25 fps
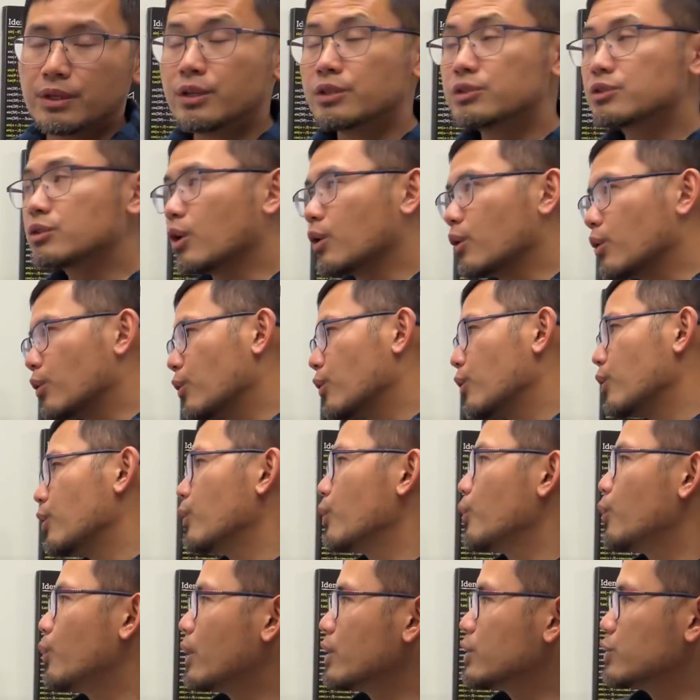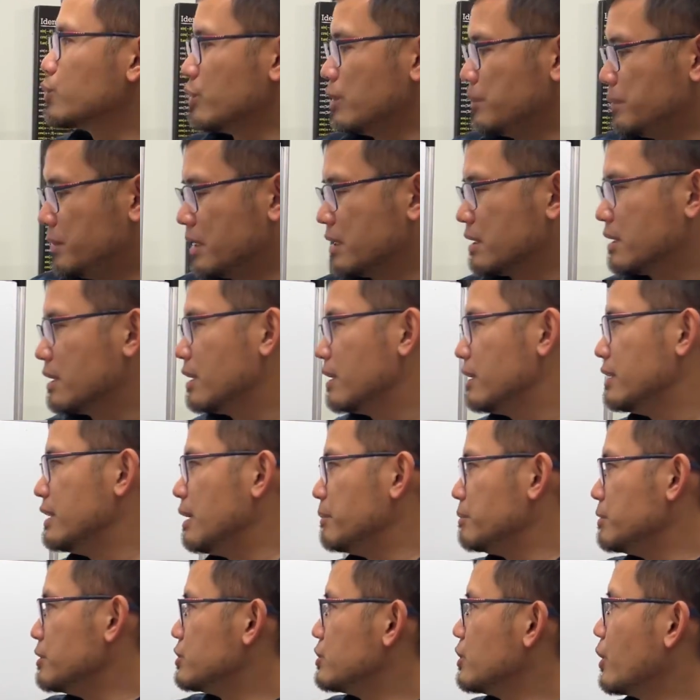So what do we mean?
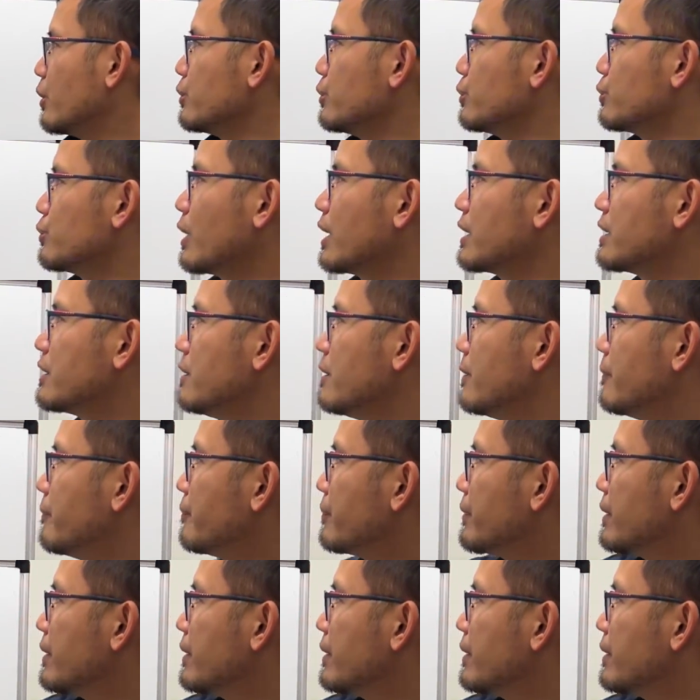Let me show you right here.